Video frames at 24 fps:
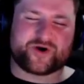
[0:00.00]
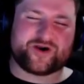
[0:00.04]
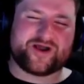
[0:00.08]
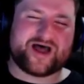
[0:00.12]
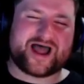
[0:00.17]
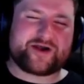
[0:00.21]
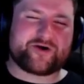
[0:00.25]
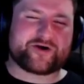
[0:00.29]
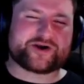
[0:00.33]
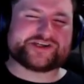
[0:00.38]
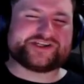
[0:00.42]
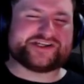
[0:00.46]

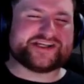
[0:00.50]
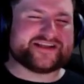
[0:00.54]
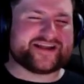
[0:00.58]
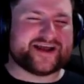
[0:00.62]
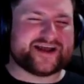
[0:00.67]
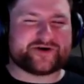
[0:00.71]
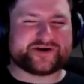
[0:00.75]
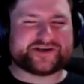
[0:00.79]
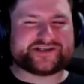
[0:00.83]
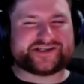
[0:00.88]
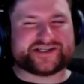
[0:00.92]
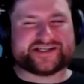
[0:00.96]
like, or she,
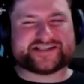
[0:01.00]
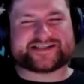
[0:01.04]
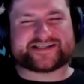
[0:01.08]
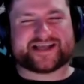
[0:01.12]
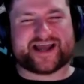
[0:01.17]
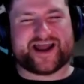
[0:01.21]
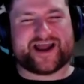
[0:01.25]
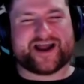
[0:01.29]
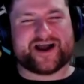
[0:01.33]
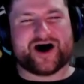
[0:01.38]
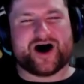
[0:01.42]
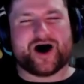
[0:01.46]
or she
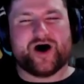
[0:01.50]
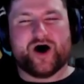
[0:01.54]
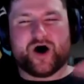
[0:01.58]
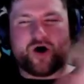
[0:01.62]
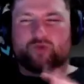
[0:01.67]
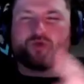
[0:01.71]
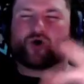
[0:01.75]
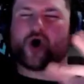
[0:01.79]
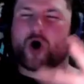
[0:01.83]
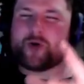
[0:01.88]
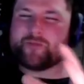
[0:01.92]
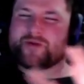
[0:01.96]
say, uh,
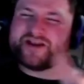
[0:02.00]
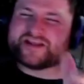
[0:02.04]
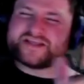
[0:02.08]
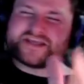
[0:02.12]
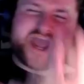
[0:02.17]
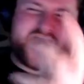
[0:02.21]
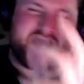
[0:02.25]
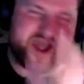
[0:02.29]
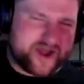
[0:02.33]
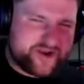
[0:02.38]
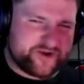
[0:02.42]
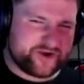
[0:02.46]
"Roman
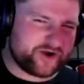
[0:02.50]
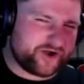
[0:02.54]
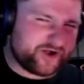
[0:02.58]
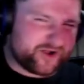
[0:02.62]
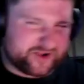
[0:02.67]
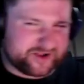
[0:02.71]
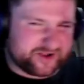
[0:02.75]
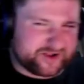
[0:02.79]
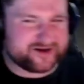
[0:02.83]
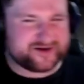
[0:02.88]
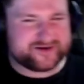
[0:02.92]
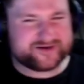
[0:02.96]

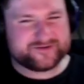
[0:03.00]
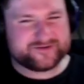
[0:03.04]
candle."